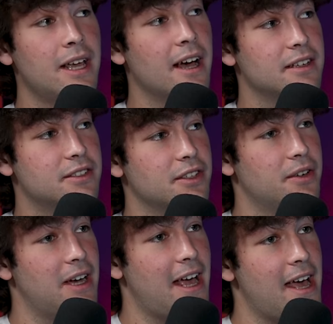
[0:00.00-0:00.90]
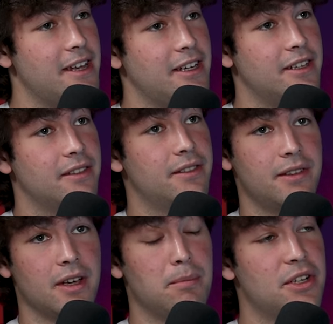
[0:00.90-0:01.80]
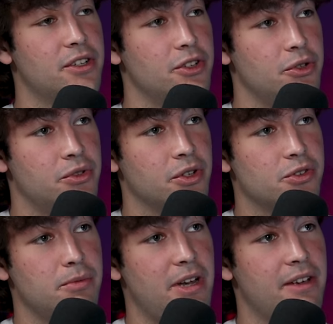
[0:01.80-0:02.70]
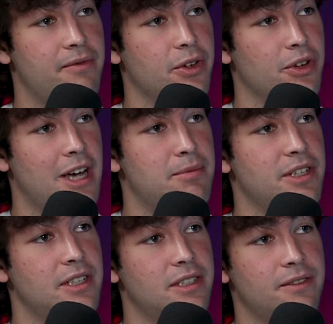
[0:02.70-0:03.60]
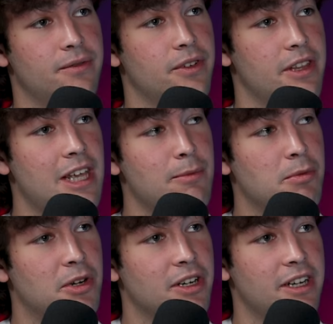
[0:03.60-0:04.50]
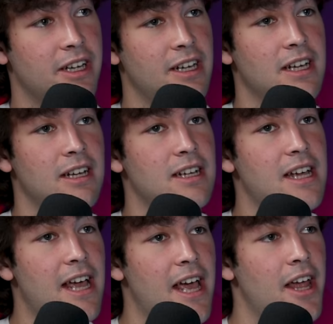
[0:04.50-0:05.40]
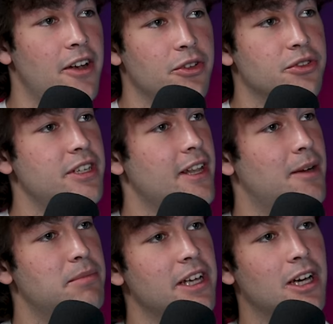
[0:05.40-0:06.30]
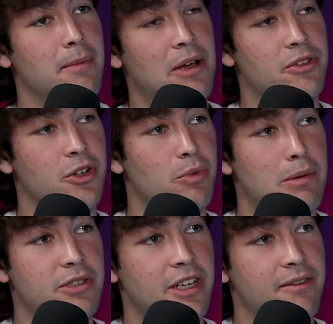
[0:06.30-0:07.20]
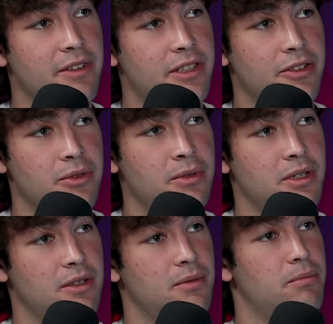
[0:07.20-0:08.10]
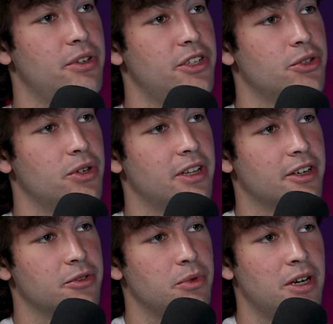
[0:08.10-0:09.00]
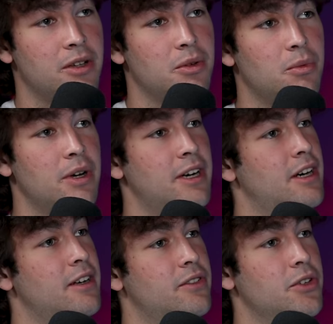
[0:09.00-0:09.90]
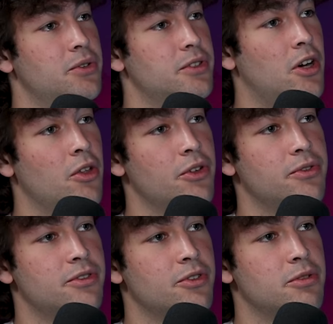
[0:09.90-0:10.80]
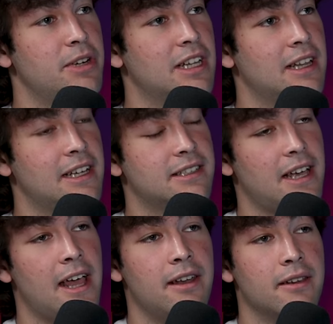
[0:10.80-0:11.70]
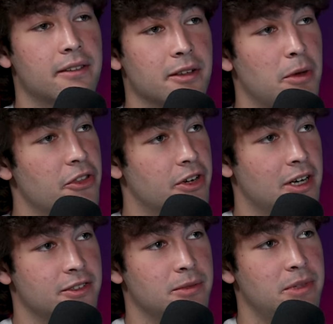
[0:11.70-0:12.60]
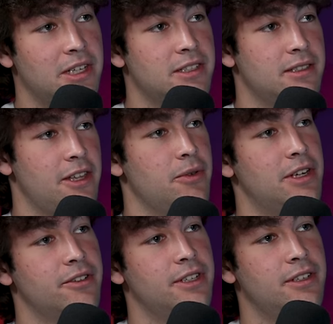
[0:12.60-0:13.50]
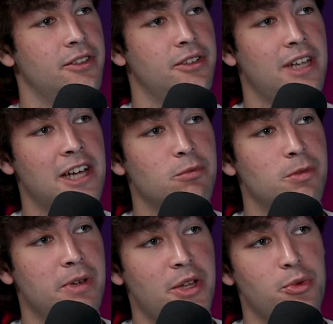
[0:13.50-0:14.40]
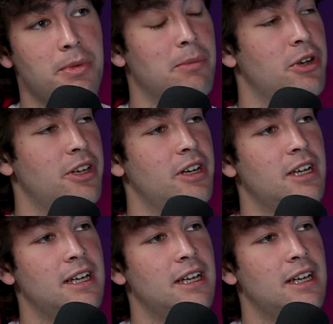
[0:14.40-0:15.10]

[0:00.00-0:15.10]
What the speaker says: Yeah, so I added a bunch of new social media field options for the email marketing, and you'll see that update come out to a website v2 pretty shortly as well, where all those social media links and some other custom links that you enter into the dashboard page will be able to